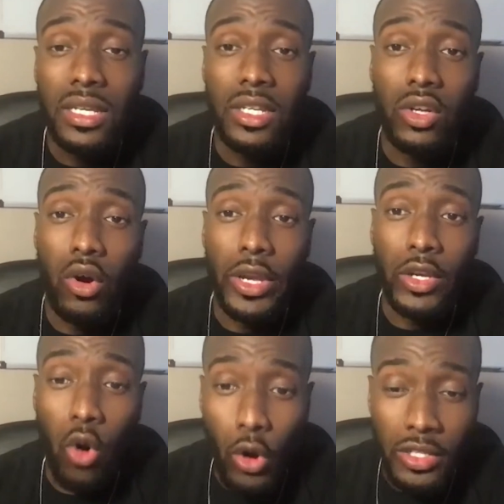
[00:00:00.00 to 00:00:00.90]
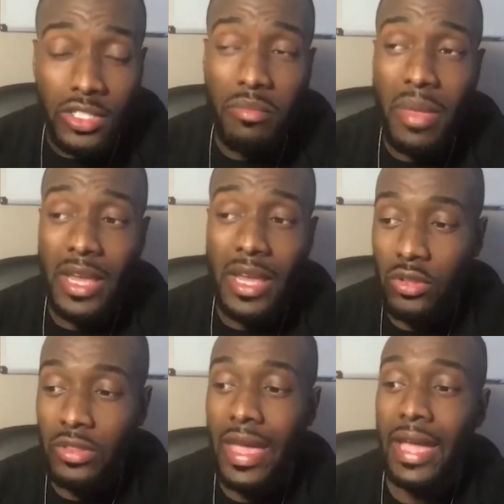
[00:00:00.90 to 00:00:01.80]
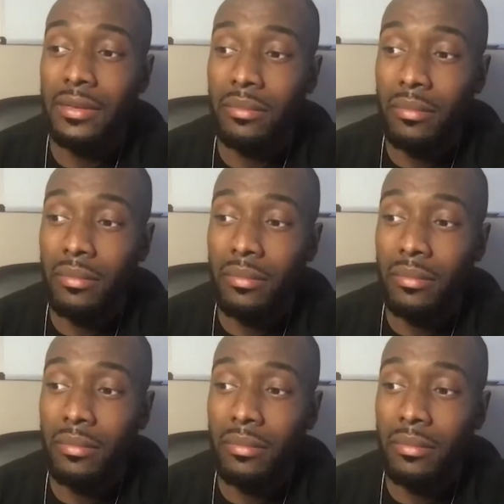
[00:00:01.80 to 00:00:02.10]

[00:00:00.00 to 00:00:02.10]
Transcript: in order to make sure that